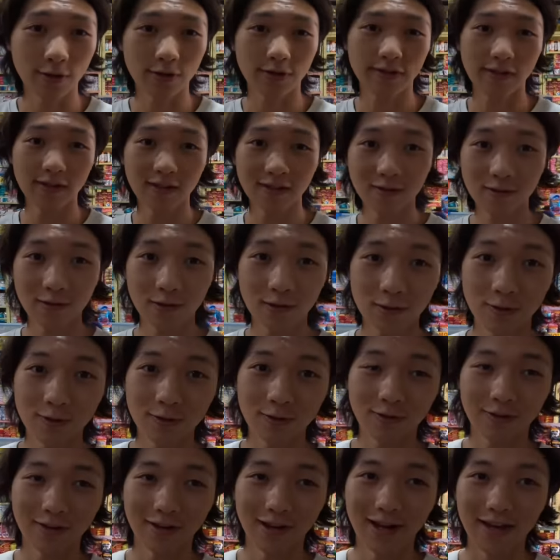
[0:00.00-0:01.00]
I was thinking to
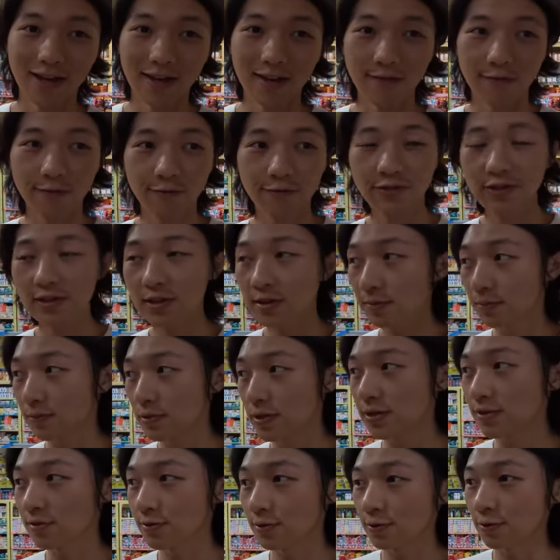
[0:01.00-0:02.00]
do a
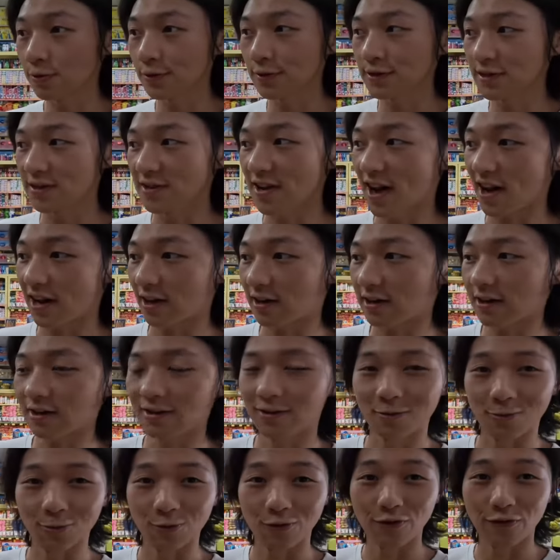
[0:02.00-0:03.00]
Filipino snack
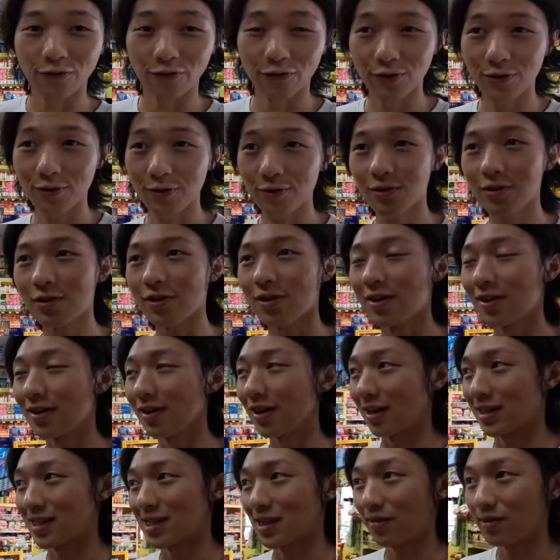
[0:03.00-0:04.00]
review,
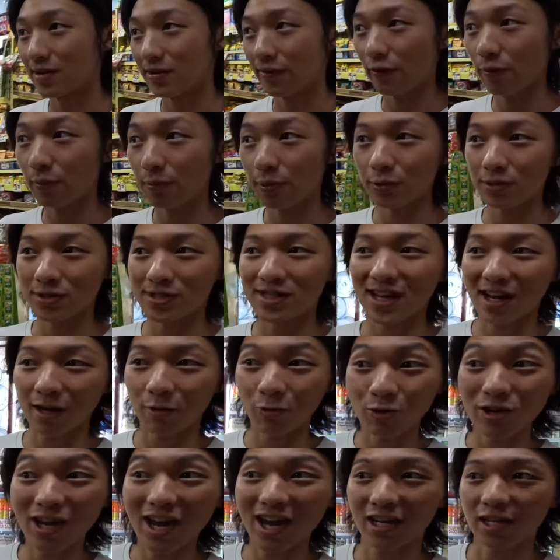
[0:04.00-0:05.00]
like Filipino snack
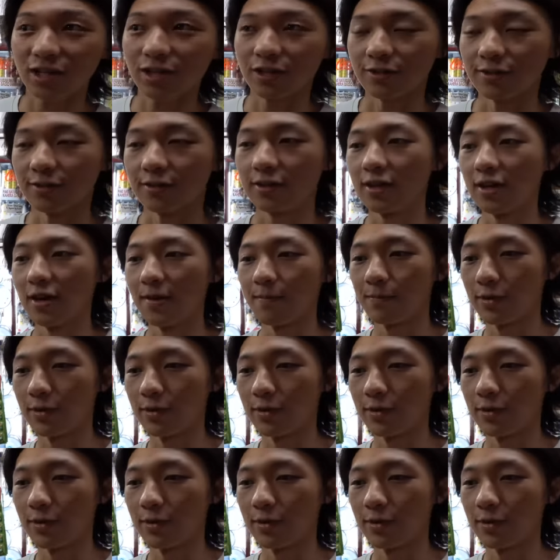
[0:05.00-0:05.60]
reaction.